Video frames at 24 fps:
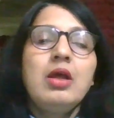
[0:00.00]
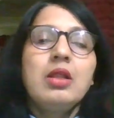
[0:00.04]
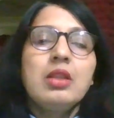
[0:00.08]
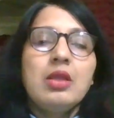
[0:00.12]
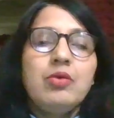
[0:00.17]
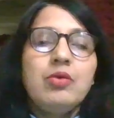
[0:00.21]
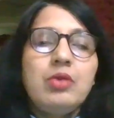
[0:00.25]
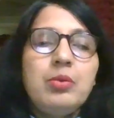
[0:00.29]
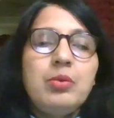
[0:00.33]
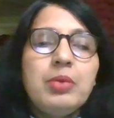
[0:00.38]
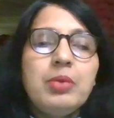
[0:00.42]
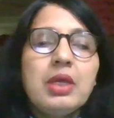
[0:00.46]

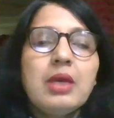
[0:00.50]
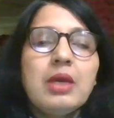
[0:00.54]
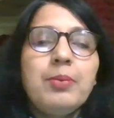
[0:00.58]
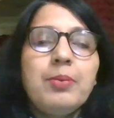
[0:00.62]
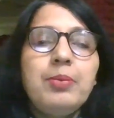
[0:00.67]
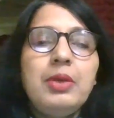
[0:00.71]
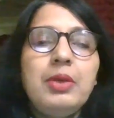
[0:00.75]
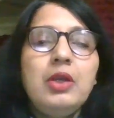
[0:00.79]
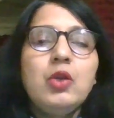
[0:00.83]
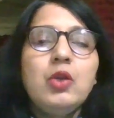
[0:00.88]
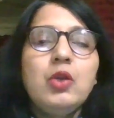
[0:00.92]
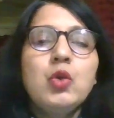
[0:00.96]
They will be
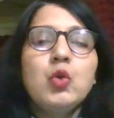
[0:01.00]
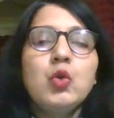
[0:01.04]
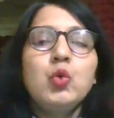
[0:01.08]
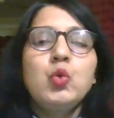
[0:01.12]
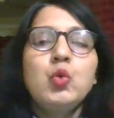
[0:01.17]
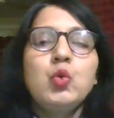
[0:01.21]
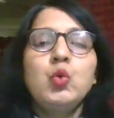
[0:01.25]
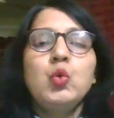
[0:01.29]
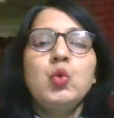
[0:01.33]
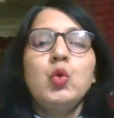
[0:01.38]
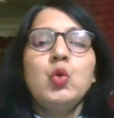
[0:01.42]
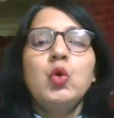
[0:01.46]
able
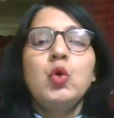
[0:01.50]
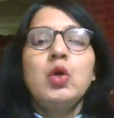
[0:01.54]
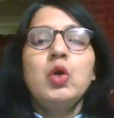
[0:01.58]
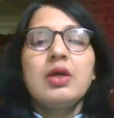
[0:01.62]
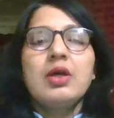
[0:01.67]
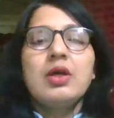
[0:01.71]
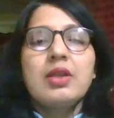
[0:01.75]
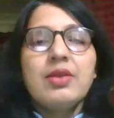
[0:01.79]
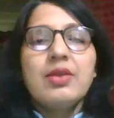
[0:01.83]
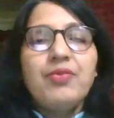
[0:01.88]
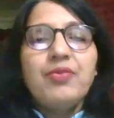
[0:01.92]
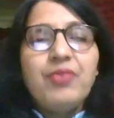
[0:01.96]
to
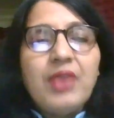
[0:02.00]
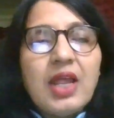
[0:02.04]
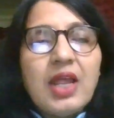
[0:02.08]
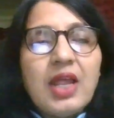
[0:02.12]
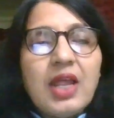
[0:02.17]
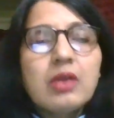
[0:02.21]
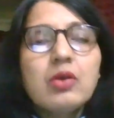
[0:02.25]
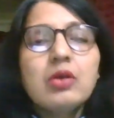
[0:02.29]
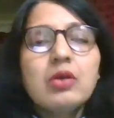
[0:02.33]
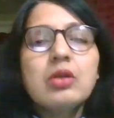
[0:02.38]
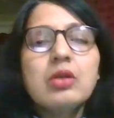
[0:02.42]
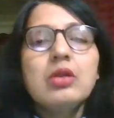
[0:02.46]

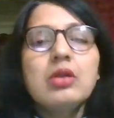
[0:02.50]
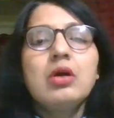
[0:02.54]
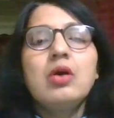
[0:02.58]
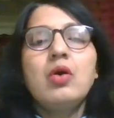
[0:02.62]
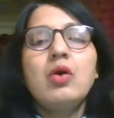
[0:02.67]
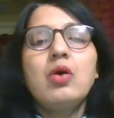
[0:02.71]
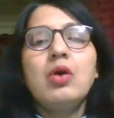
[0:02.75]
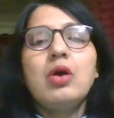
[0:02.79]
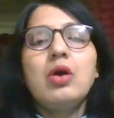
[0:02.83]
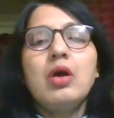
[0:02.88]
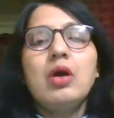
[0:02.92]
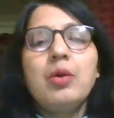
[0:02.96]
reflect
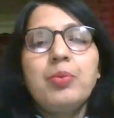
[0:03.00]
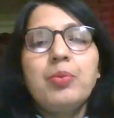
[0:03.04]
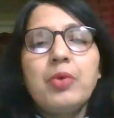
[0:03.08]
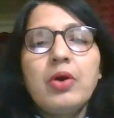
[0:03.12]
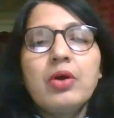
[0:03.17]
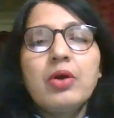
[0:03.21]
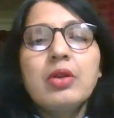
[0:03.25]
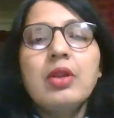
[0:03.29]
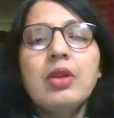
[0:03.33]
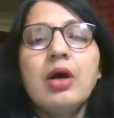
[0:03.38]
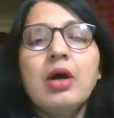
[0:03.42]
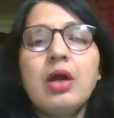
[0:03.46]

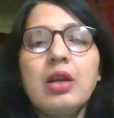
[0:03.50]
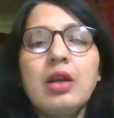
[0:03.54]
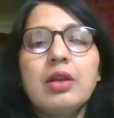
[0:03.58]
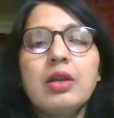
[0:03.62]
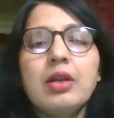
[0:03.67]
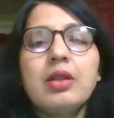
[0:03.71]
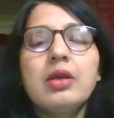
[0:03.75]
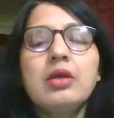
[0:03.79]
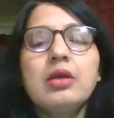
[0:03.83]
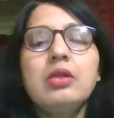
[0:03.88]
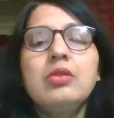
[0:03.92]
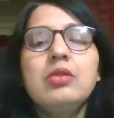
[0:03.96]
upon
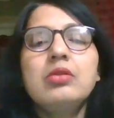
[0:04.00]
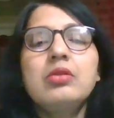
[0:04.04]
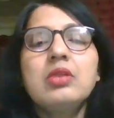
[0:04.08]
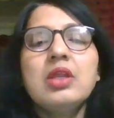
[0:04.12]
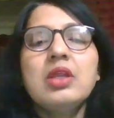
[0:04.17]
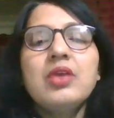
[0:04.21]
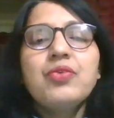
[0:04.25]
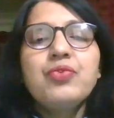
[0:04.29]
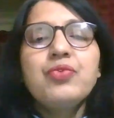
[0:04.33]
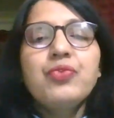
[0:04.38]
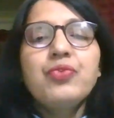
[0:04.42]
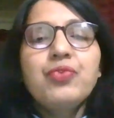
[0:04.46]
Article
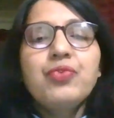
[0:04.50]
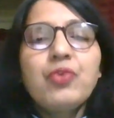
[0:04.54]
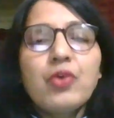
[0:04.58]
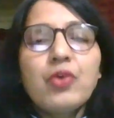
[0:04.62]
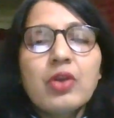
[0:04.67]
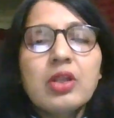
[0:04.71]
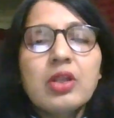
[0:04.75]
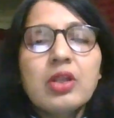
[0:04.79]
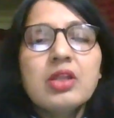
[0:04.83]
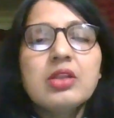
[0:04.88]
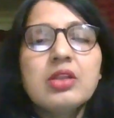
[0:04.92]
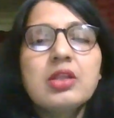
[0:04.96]

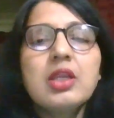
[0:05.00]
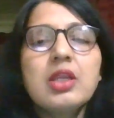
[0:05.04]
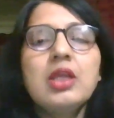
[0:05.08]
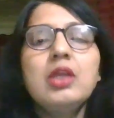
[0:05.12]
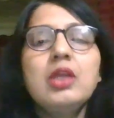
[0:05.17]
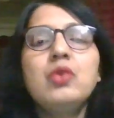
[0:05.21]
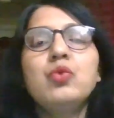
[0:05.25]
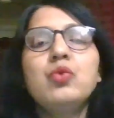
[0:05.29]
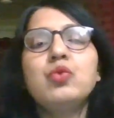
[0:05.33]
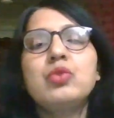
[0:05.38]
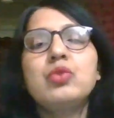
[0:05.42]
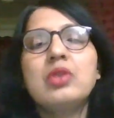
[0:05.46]

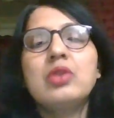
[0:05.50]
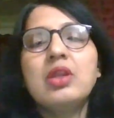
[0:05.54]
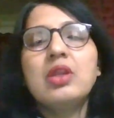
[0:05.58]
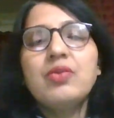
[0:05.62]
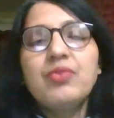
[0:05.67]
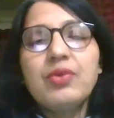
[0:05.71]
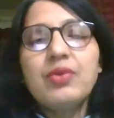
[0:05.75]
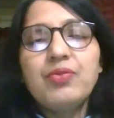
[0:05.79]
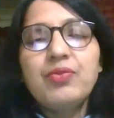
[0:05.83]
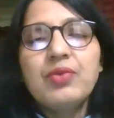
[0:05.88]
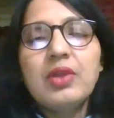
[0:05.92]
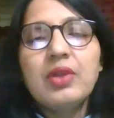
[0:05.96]
343 to
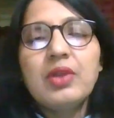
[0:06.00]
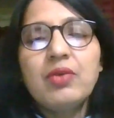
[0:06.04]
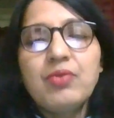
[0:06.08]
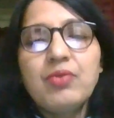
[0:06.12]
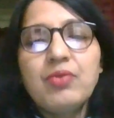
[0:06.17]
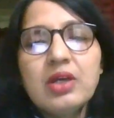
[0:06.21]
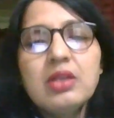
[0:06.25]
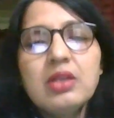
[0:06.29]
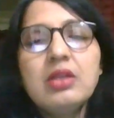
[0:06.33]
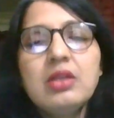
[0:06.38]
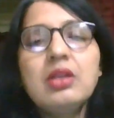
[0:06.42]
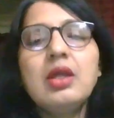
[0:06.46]

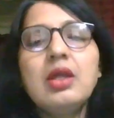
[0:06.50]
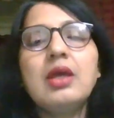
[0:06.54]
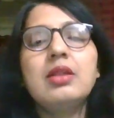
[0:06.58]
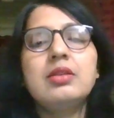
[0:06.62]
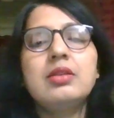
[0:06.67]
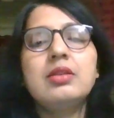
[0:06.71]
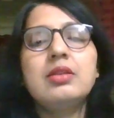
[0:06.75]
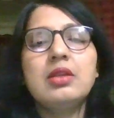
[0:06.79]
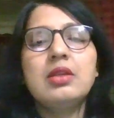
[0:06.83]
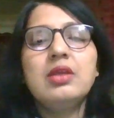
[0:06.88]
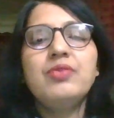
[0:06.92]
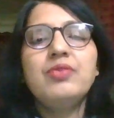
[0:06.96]
351
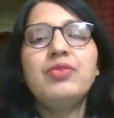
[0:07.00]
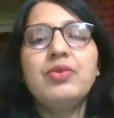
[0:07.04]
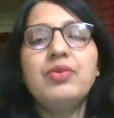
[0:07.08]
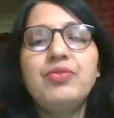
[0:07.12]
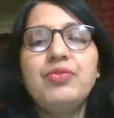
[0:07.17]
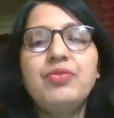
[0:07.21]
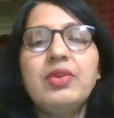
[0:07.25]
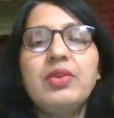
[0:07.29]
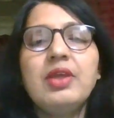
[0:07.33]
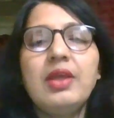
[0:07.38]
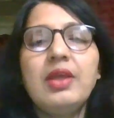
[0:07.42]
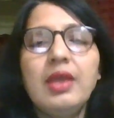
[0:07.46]
and
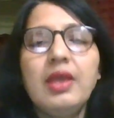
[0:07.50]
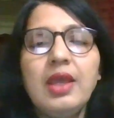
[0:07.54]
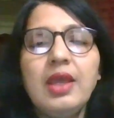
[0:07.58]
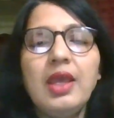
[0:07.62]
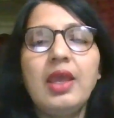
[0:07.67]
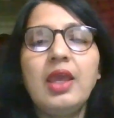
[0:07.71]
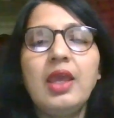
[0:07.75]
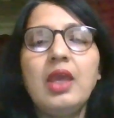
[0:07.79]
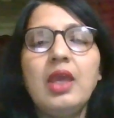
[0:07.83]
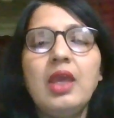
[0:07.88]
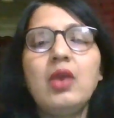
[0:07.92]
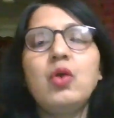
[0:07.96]

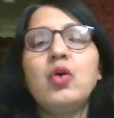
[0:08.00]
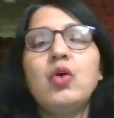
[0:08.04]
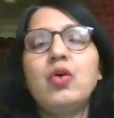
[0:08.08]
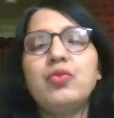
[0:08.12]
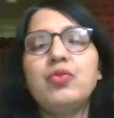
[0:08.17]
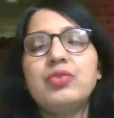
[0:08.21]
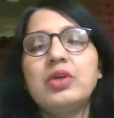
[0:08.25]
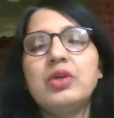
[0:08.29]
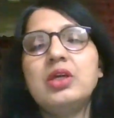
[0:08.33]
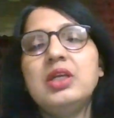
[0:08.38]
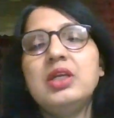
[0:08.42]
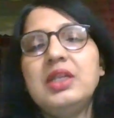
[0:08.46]
350A
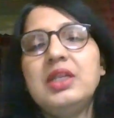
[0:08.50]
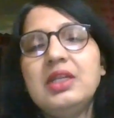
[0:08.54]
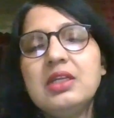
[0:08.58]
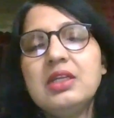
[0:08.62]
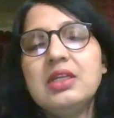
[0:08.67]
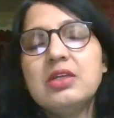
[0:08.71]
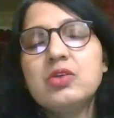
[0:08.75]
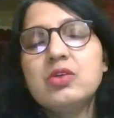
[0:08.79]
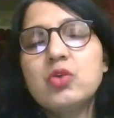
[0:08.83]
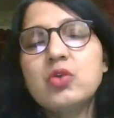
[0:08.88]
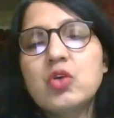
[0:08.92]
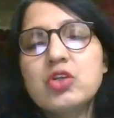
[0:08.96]
of the
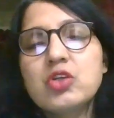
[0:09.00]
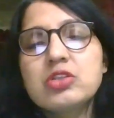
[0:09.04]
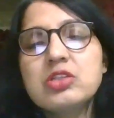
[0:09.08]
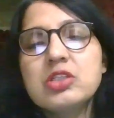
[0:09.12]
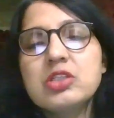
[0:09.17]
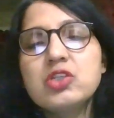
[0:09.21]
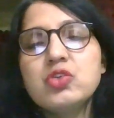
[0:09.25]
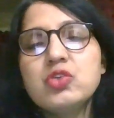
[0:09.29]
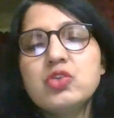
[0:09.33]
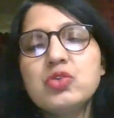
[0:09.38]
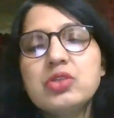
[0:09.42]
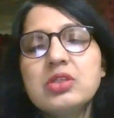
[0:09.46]
Indian
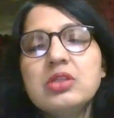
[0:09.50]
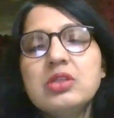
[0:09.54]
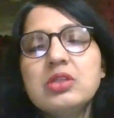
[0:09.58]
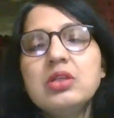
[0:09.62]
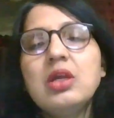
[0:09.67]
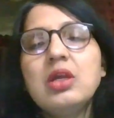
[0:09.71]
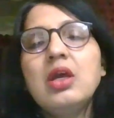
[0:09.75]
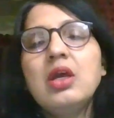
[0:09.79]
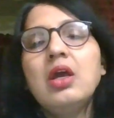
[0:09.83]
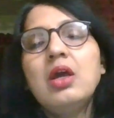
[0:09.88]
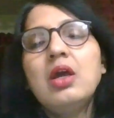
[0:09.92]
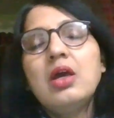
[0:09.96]
Constitution
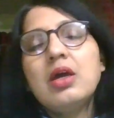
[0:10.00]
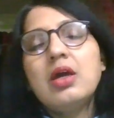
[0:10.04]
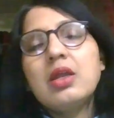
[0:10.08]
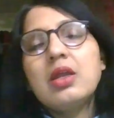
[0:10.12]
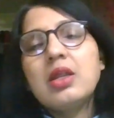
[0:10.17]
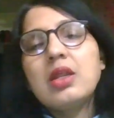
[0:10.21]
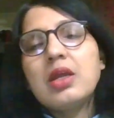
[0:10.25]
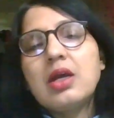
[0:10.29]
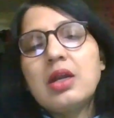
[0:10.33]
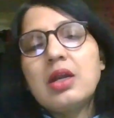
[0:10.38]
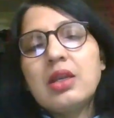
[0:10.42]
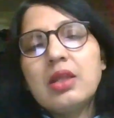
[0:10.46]

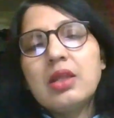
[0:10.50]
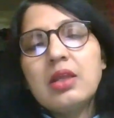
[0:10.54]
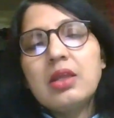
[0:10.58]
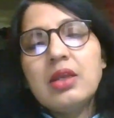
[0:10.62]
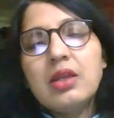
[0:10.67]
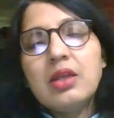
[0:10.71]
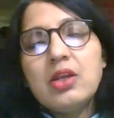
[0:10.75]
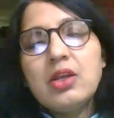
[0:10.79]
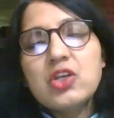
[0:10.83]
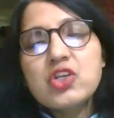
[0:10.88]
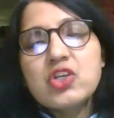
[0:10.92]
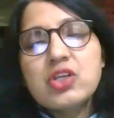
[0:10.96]
regarding
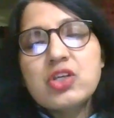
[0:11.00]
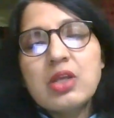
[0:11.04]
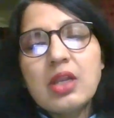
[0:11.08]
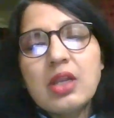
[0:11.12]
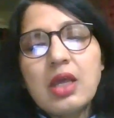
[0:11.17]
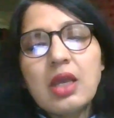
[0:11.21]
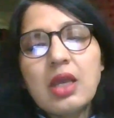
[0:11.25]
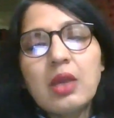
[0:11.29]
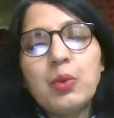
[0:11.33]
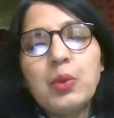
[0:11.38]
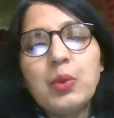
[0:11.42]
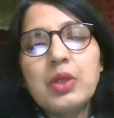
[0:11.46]
English
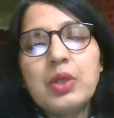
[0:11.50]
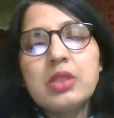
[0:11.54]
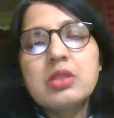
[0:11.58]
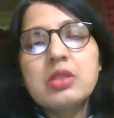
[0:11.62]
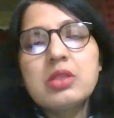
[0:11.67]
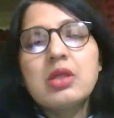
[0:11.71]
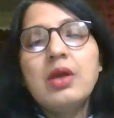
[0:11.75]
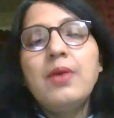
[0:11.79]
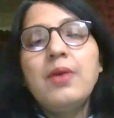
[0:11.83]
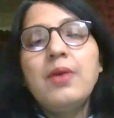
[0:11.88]
language.